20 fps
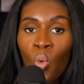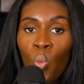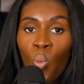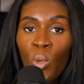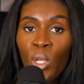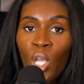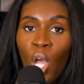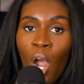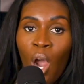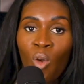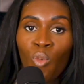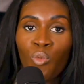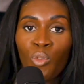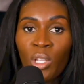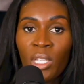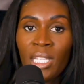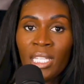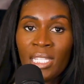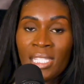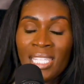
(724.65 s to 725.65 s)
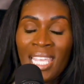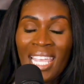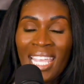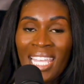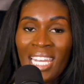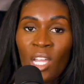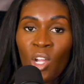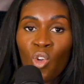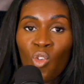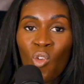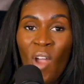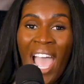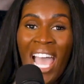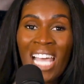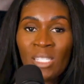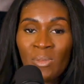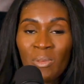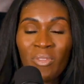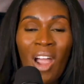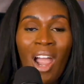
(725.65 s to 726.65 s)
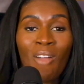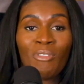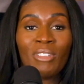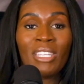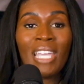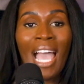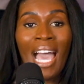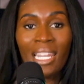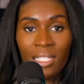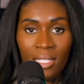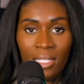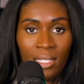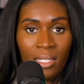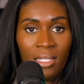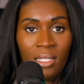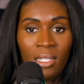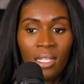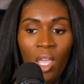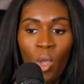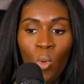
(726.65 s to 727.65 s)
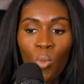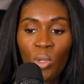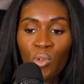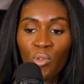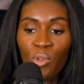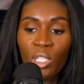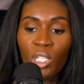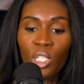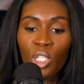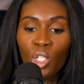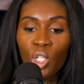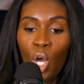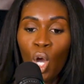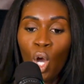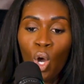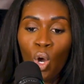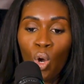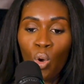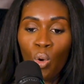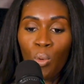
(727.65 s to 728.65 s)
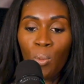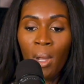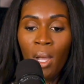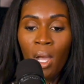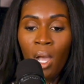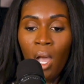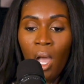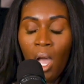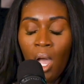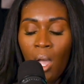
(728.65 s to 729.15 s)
we are really taking a grasp of our reality. And we really know